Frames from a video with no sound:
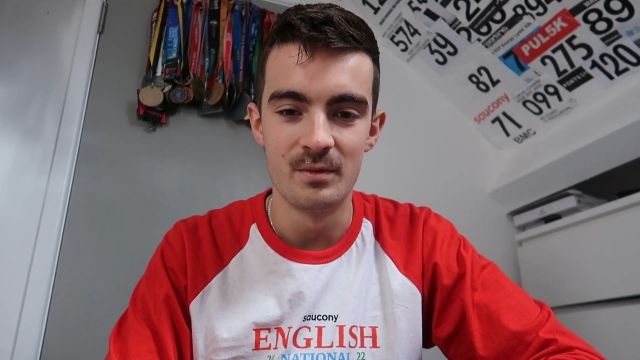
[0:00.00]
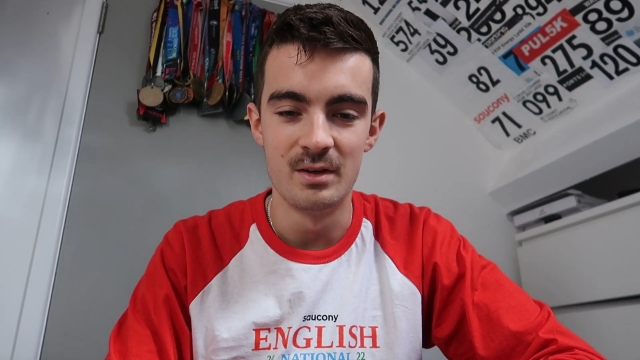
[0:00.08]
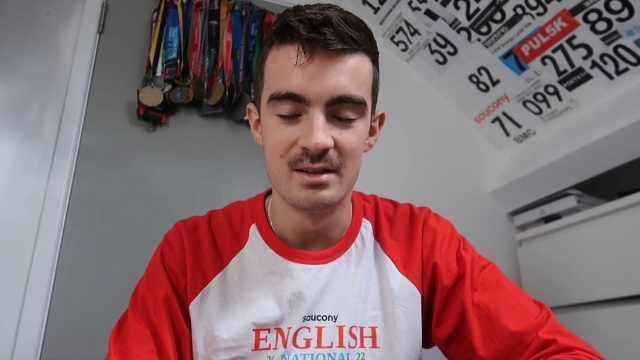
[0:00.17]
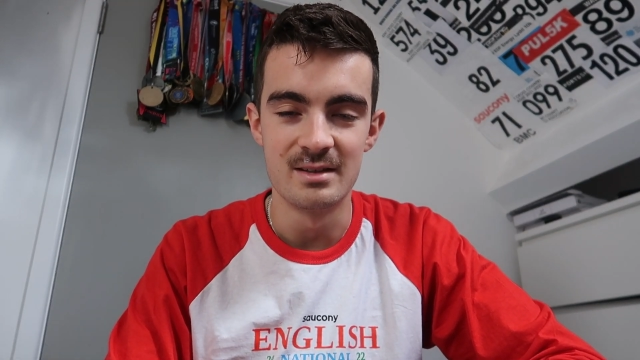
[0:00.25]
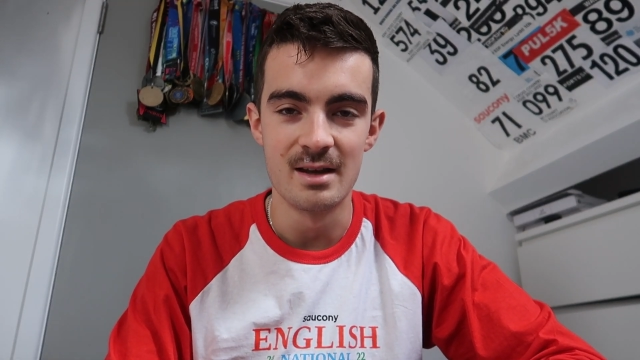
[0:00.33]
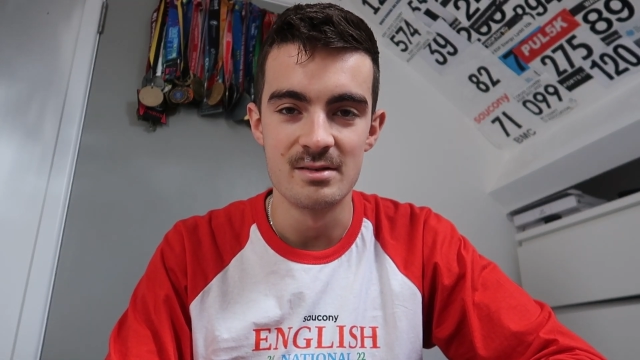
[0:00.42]
you
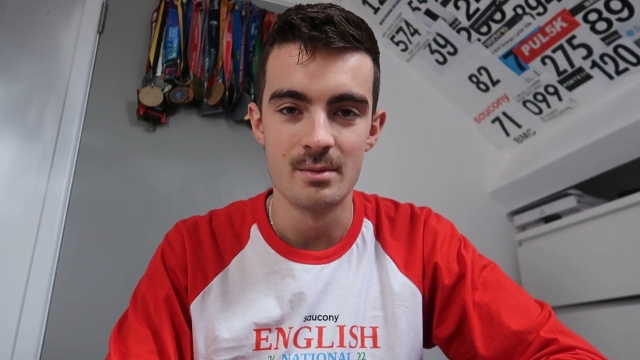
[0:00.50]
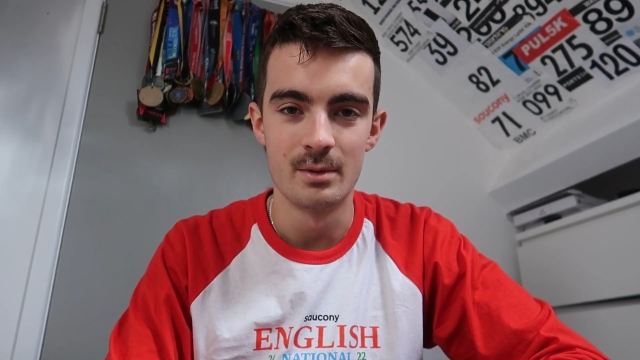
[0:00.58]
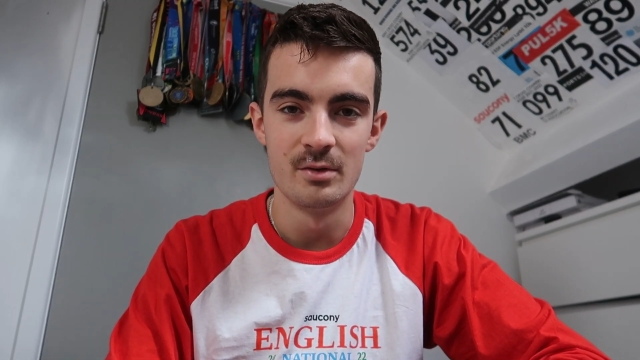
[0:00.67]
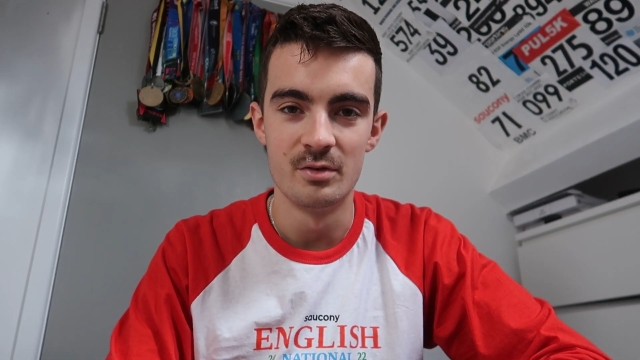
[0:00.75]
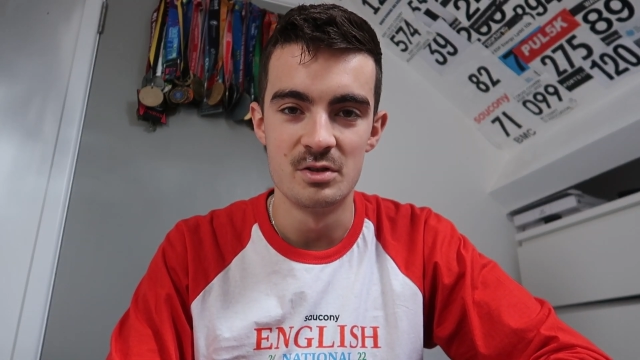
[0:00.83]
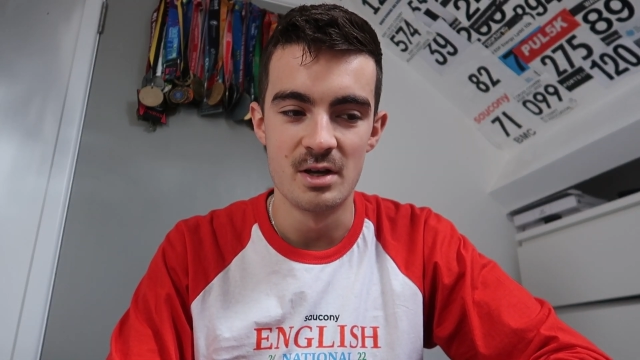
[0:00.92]
need to get something
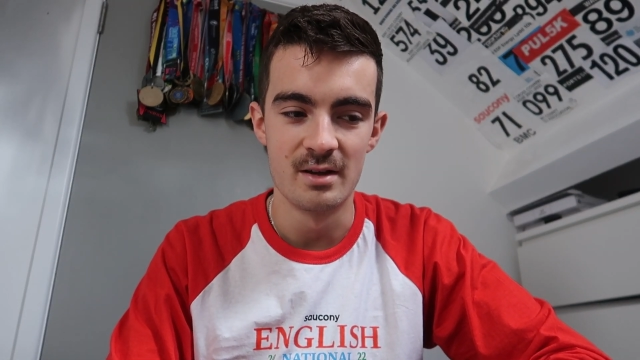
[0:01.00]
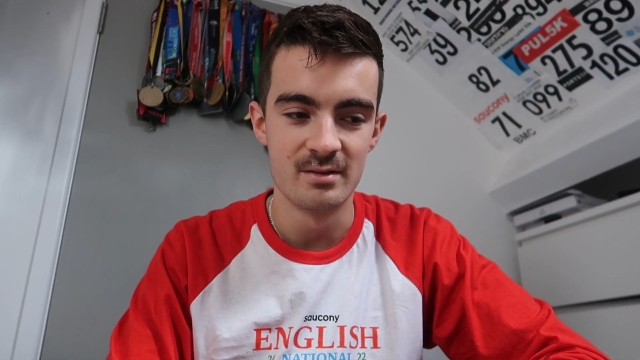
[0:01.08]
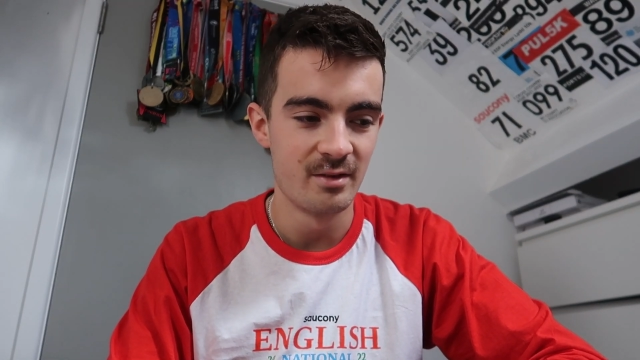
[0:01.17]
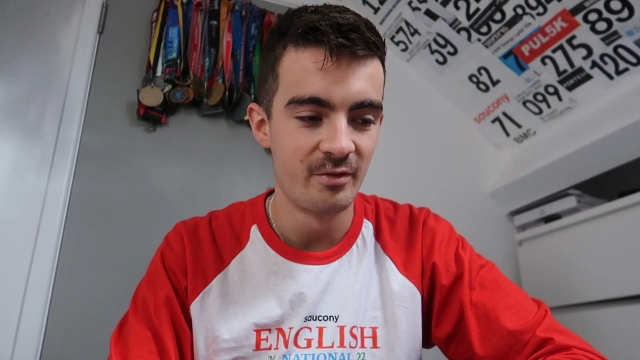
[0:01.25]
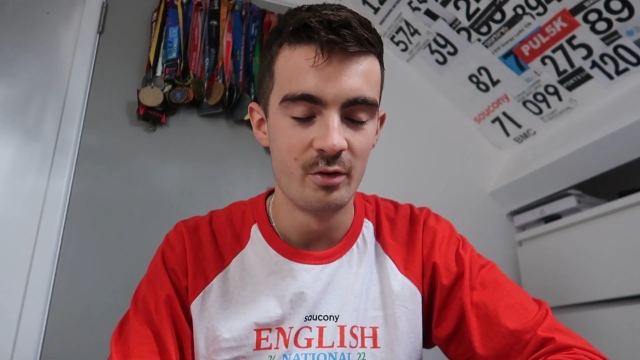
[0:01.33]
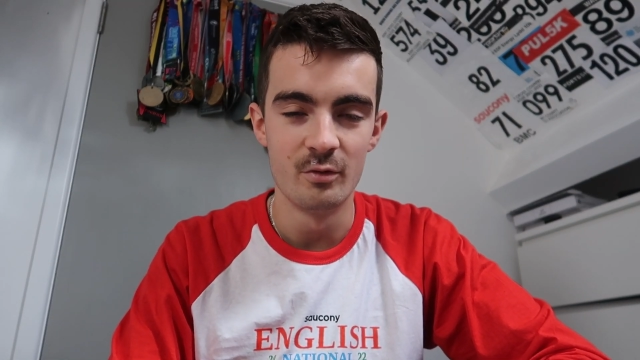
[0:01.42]
off your
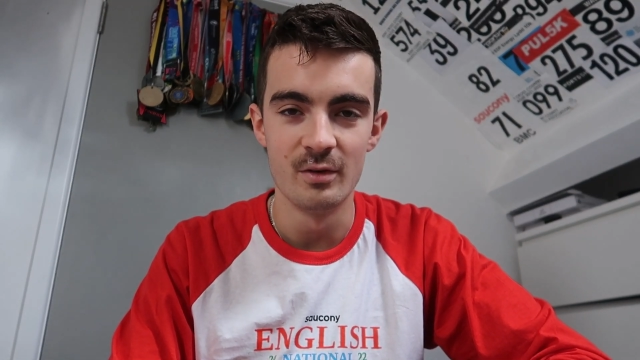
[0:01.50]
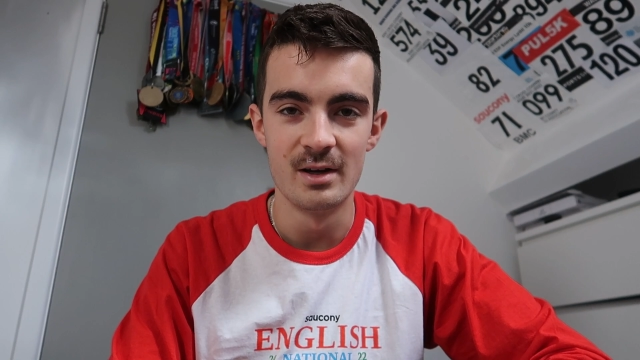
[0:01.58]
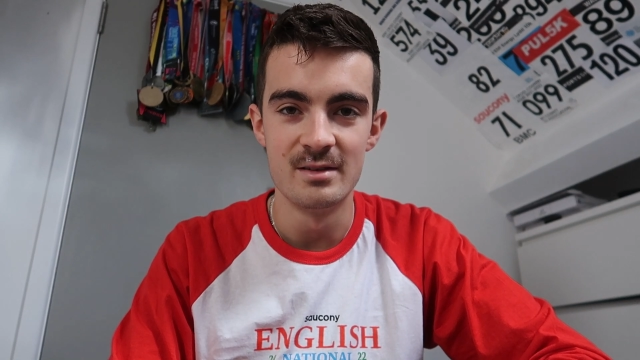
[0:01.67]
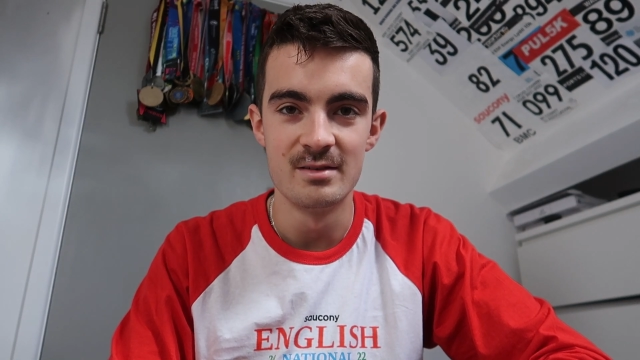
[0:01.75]
chest feel free